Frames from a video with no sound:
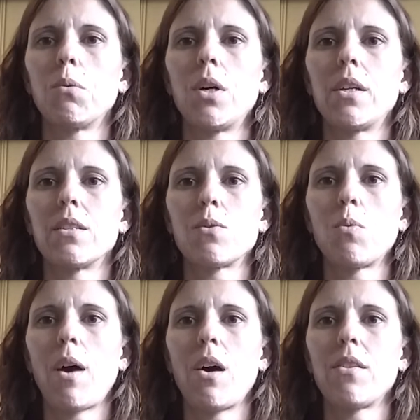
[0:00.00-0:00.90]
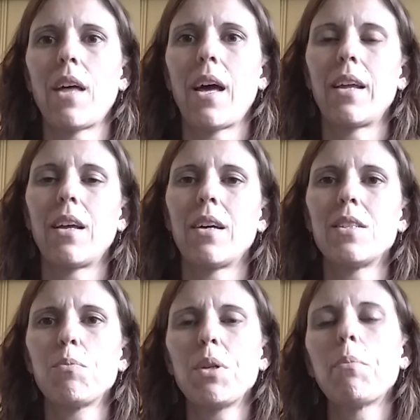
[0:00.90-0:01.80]
one as well that
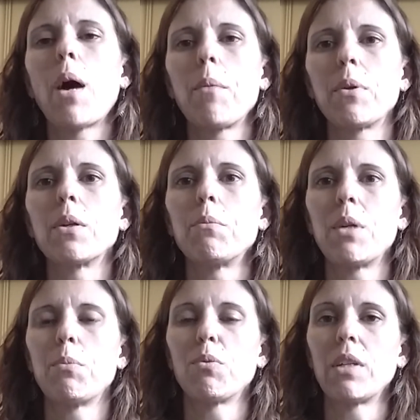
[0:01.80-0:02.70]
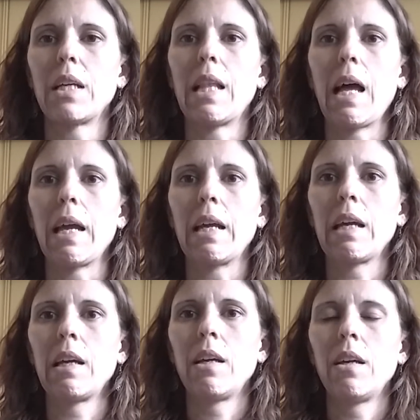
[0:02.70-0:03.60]
is pretty popular and people really
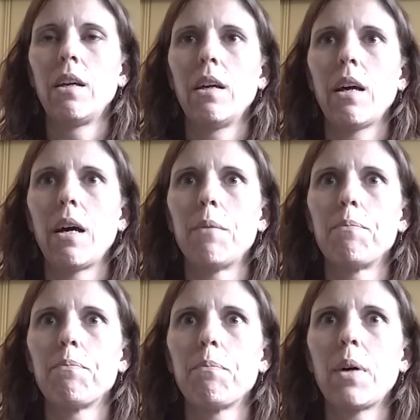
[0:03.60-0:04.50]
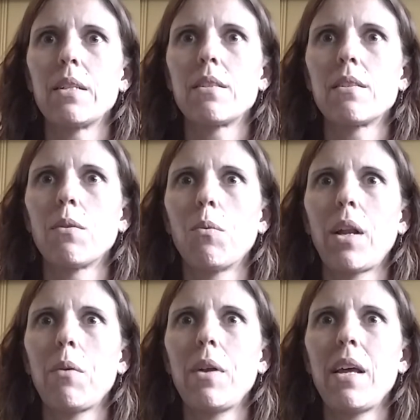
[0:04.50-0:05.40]
like. But
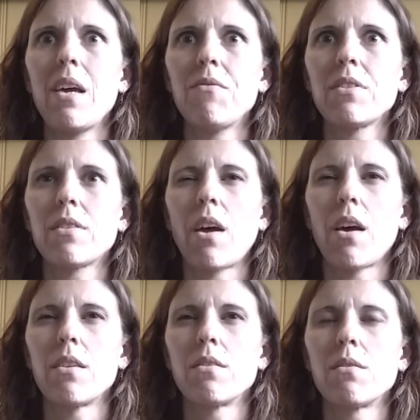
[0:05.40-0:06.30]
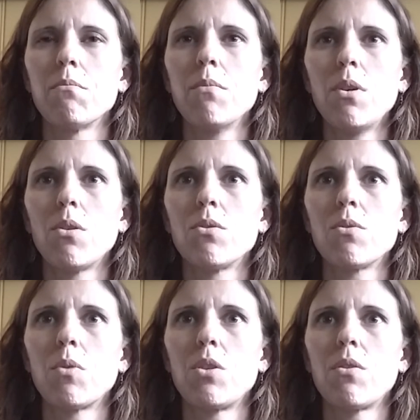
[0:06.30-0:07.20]
what I want to emphasize
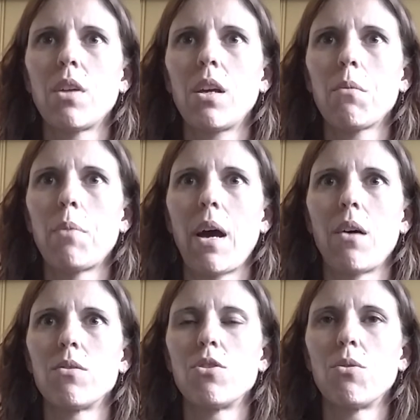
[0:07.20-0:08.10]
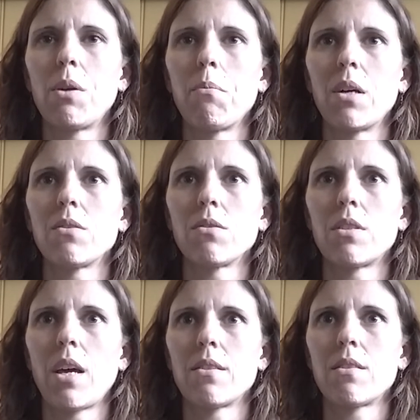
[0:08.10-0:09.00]
most when you think about doing muscle
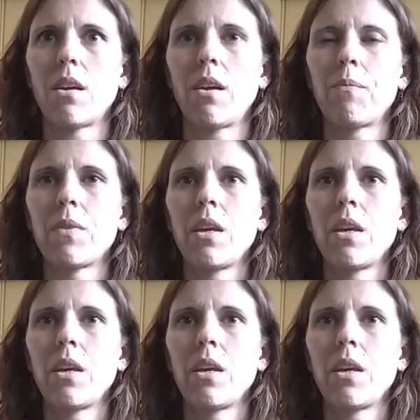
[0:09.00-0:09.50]
testing,